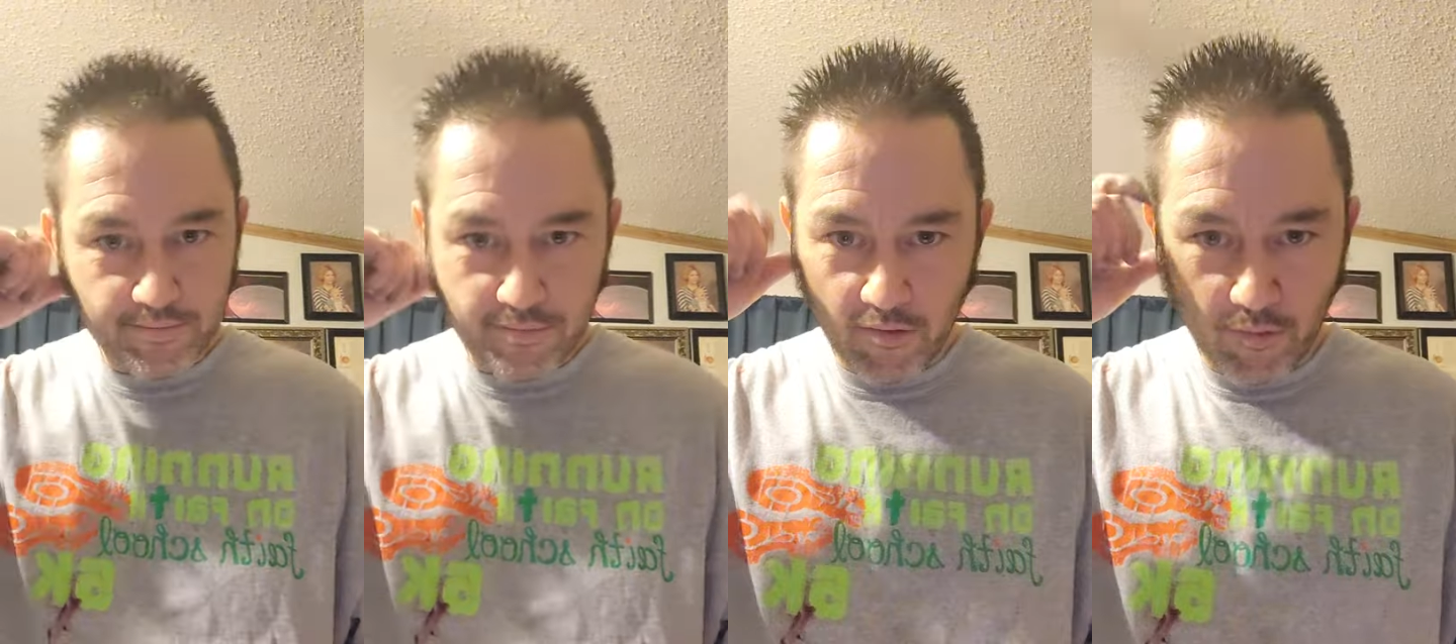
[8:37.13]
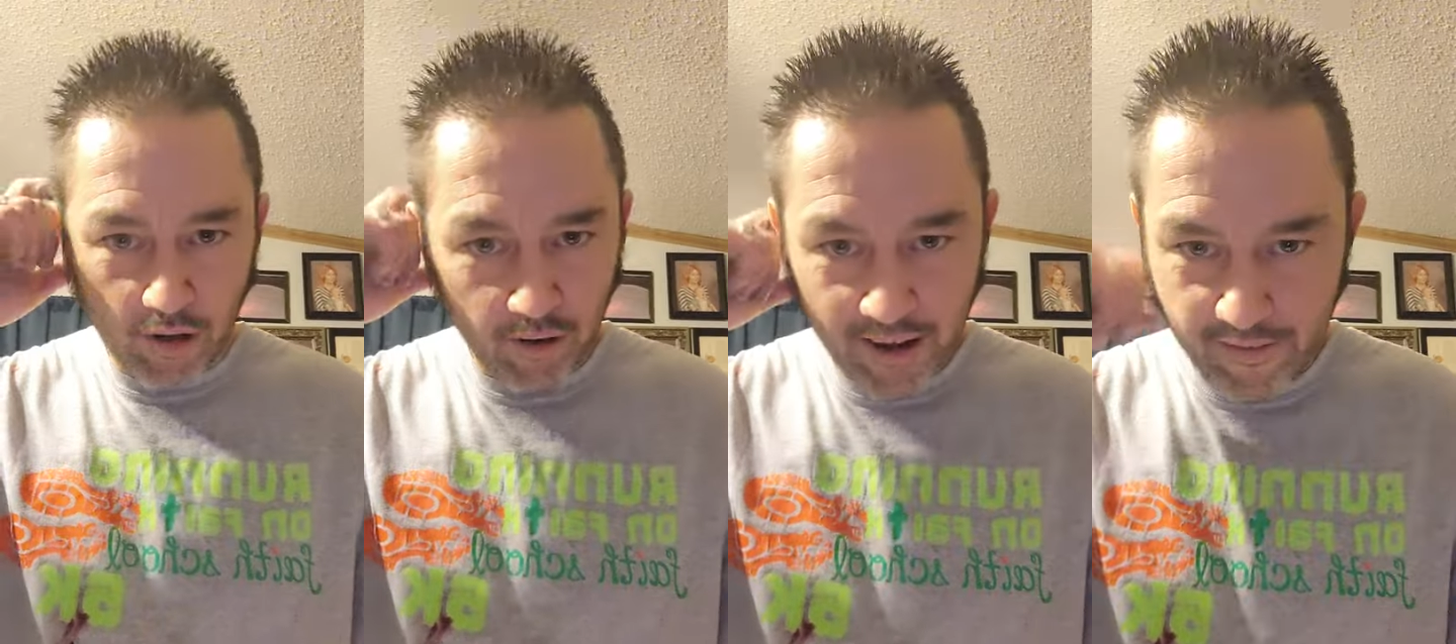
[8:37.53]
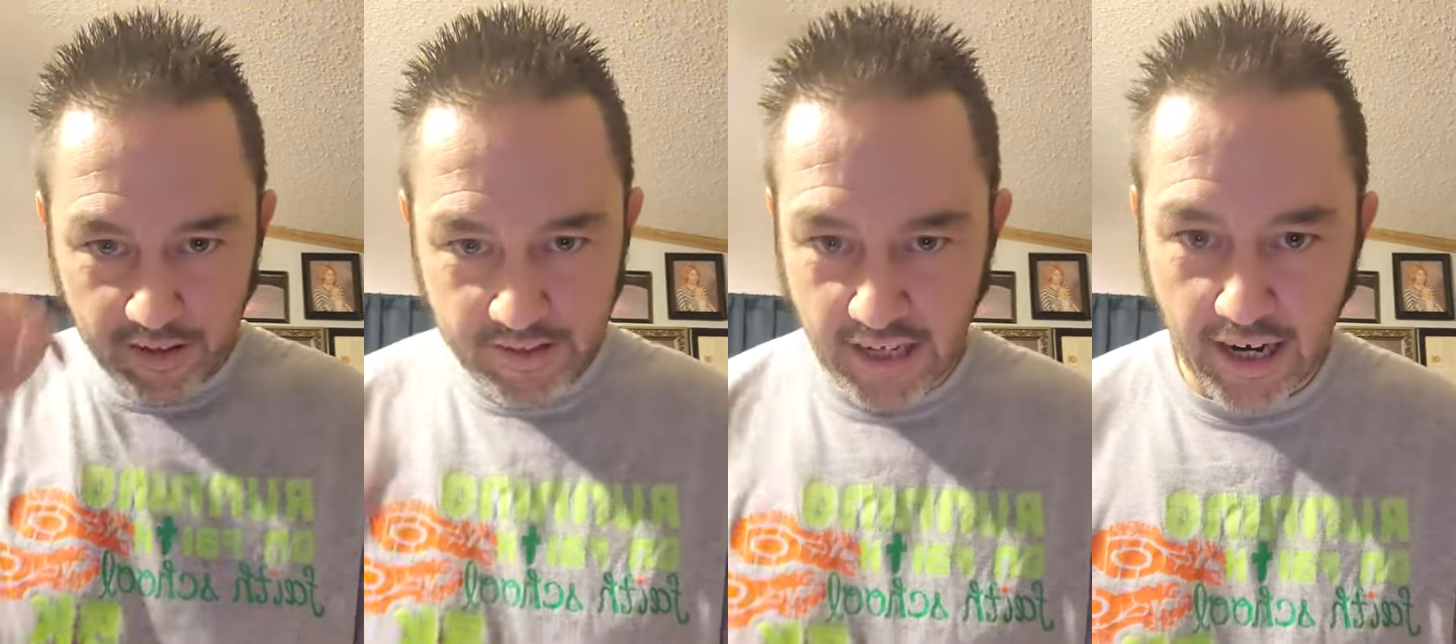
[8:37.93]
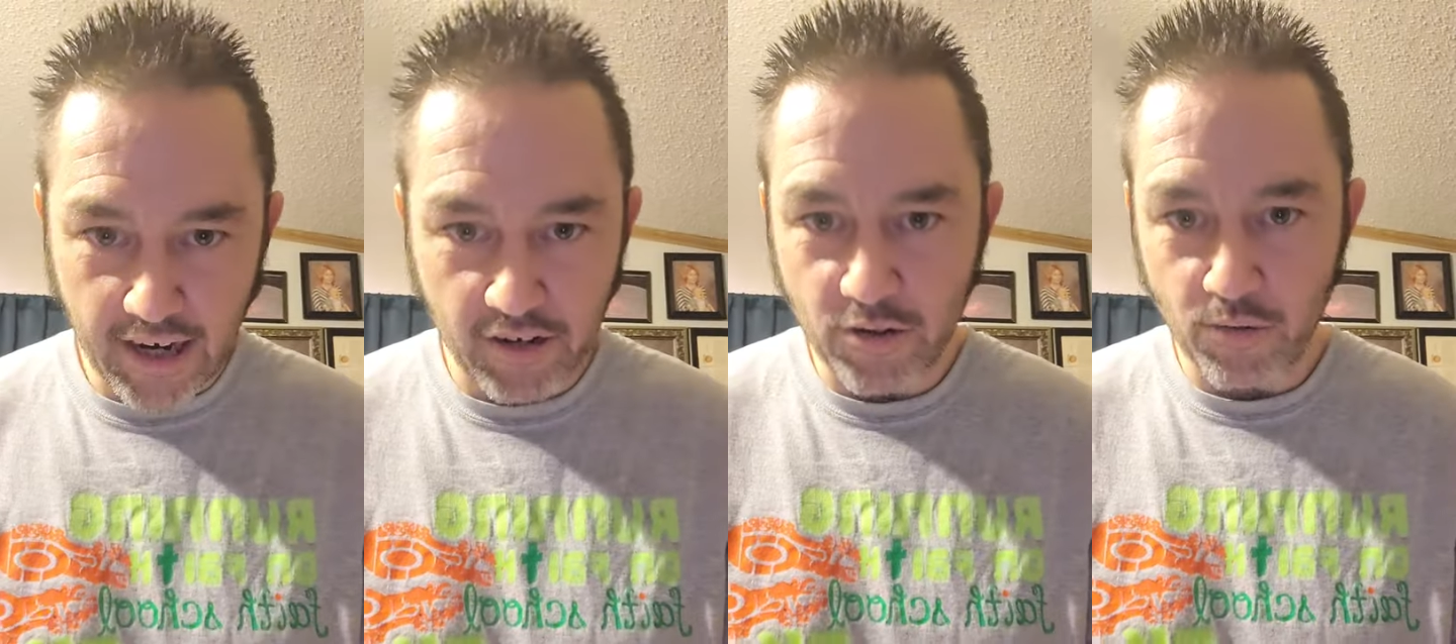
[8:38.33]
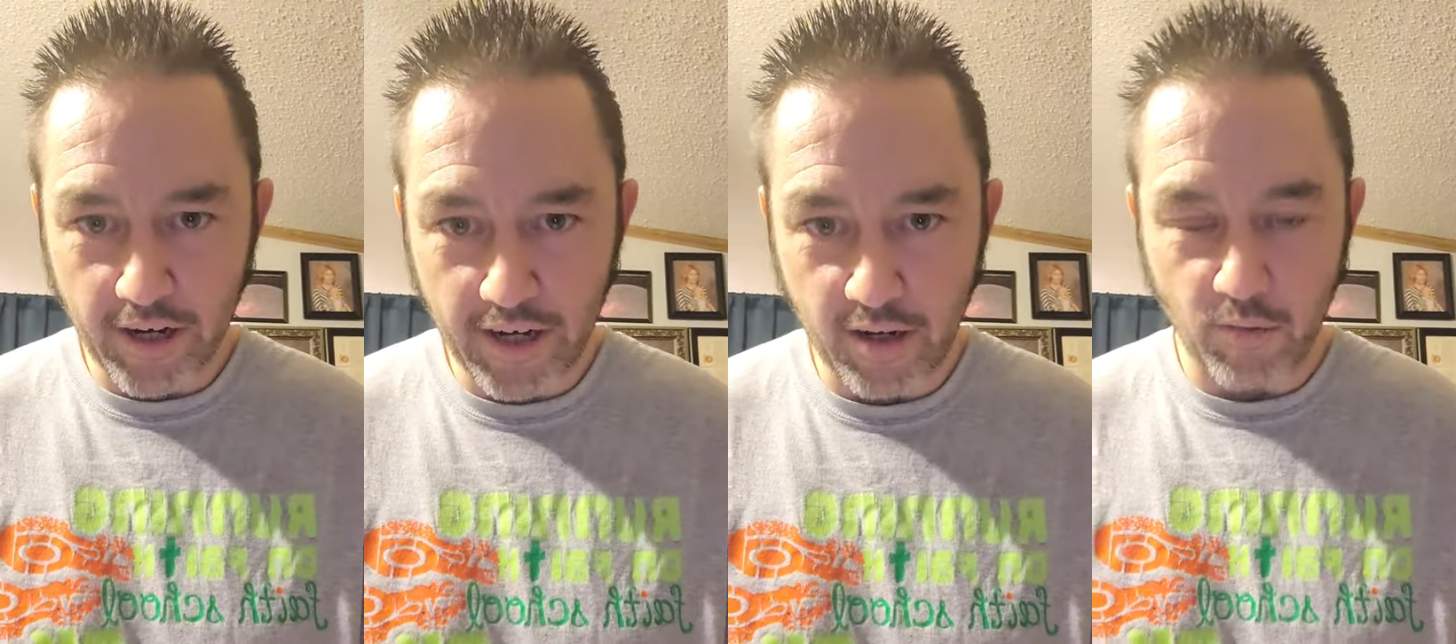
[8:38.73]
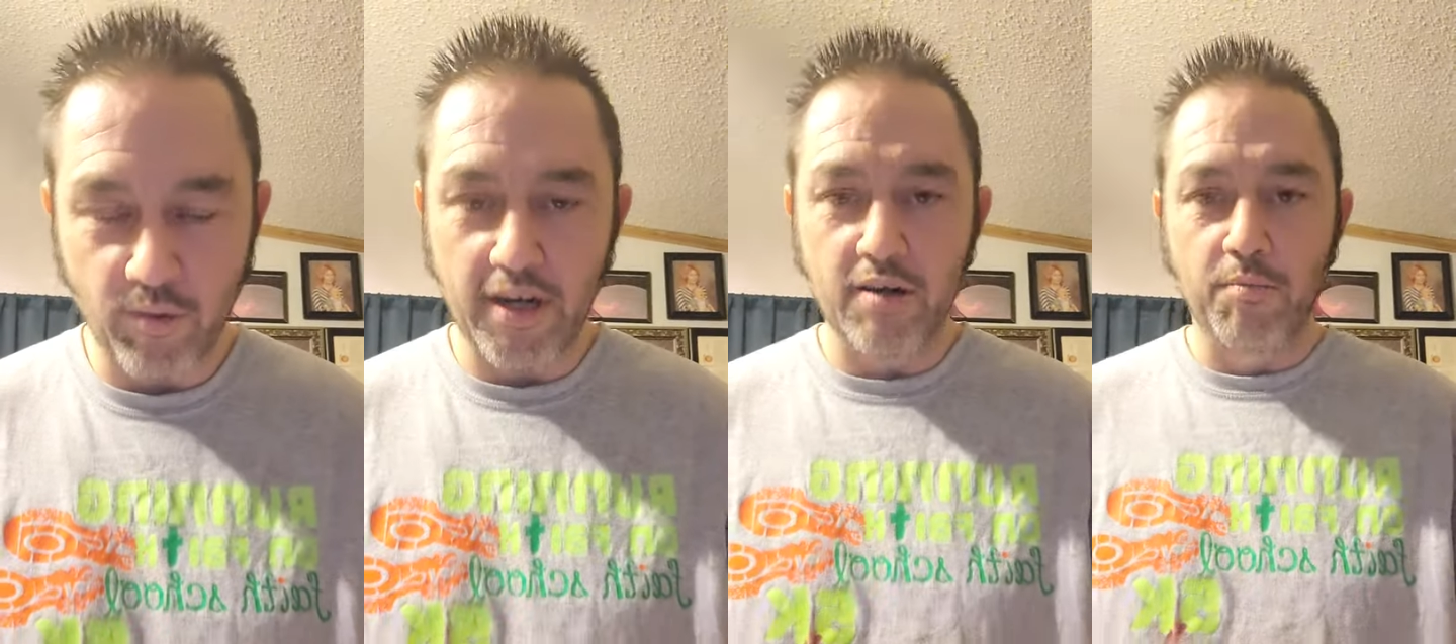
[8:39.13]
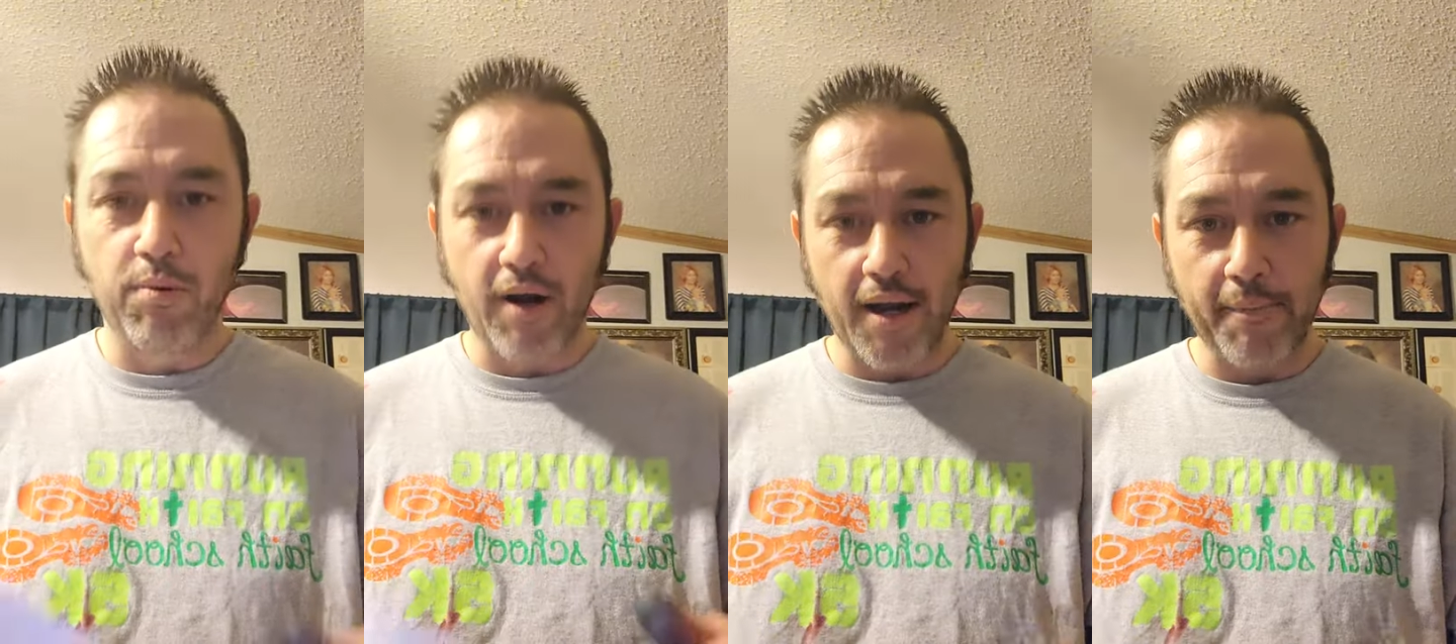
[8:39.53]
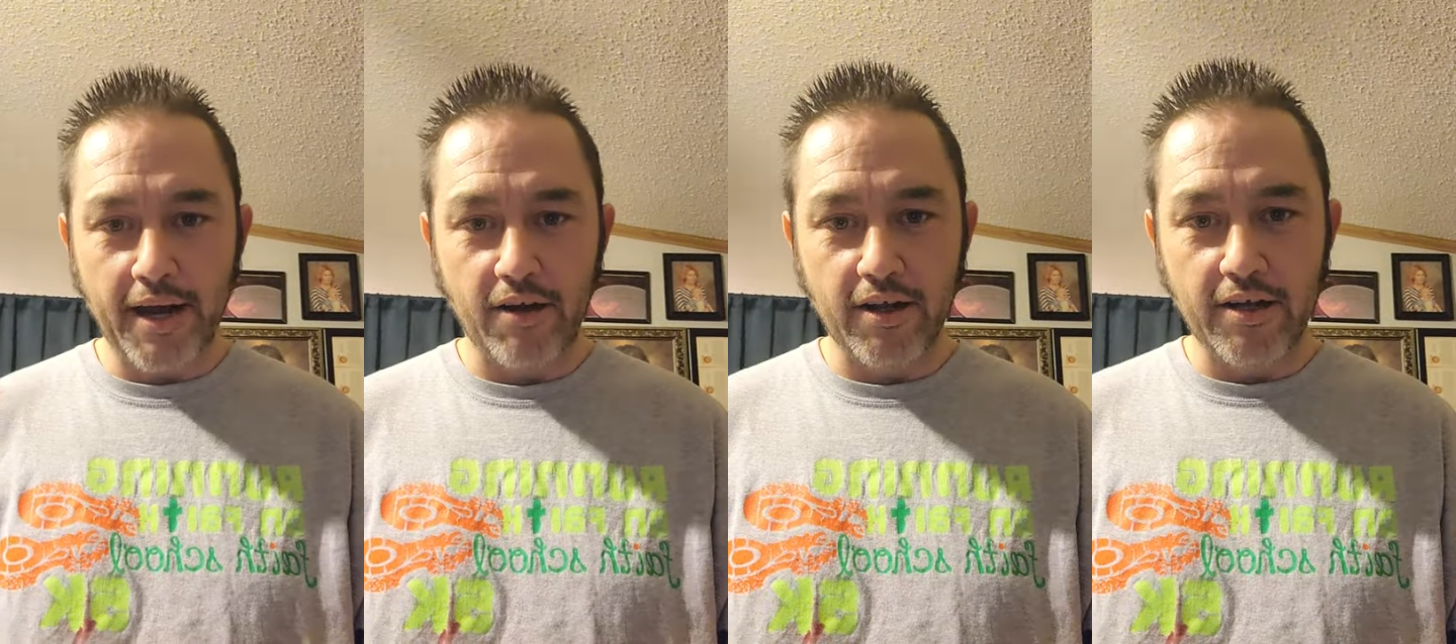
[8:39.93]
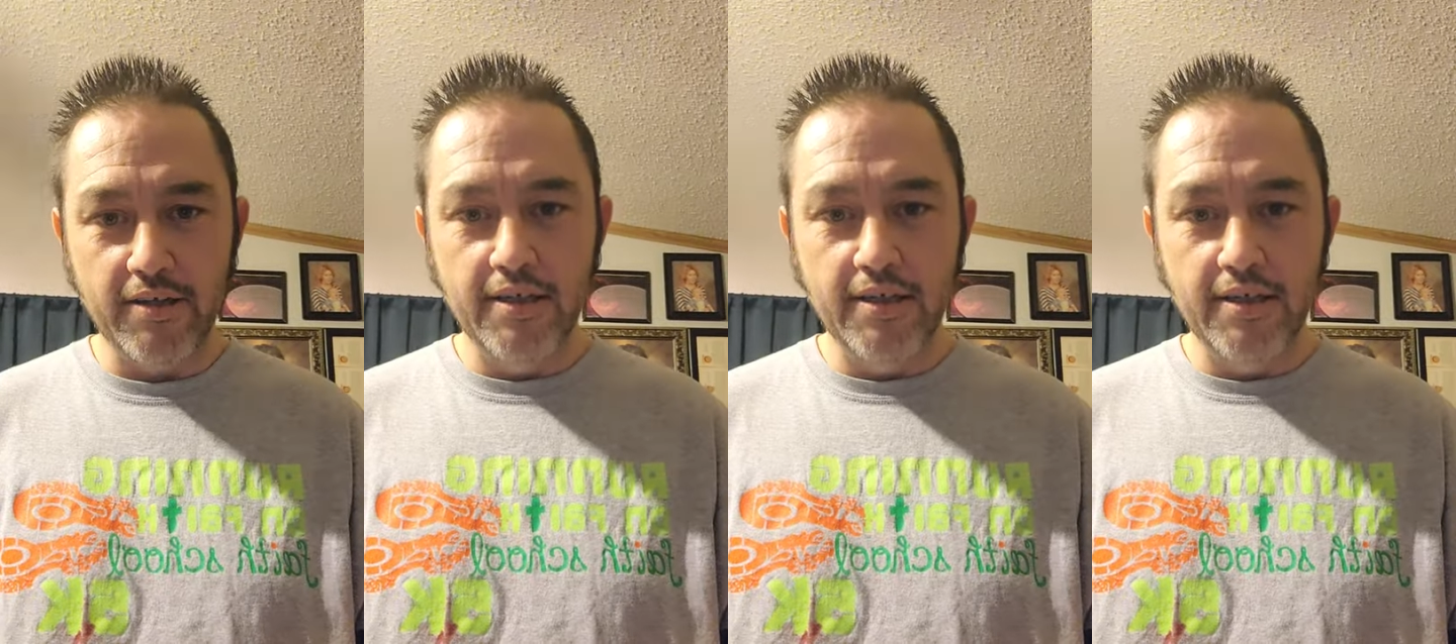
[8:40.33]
If we don't have a desire to read it, we need to pray about it,